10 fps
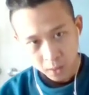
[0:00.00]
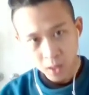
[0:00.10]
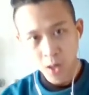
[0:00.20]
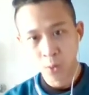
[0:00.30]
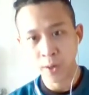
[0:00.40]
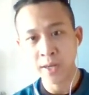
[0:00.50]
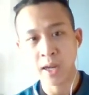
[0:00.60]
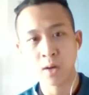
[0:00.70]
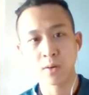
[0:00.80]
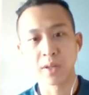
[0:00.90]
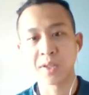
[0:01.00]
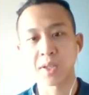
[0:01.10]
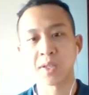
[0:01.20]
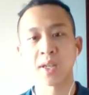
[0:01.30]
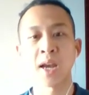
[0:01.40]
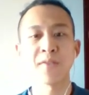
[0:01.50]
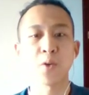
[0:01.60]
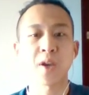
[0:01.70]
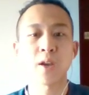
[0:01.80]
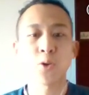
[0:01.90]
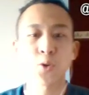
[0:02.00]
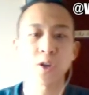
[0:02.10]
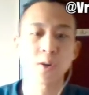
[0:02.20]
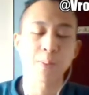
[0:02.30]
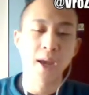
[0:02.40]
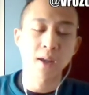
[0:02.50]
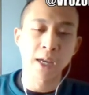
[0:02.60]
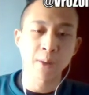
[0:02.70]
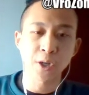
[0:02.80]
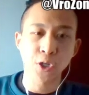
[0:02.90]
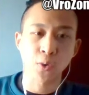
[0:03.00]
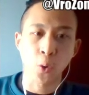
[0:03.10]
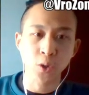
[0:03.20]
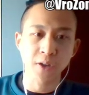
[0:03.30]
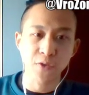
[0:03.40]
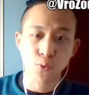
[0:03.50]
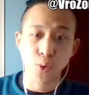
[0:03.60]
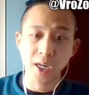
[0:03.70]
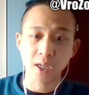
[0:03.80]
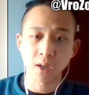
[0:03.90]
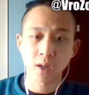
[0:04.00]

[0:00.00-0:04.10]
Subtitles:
Right now, it's kind of okay. You're showing your back animation only if you're ready.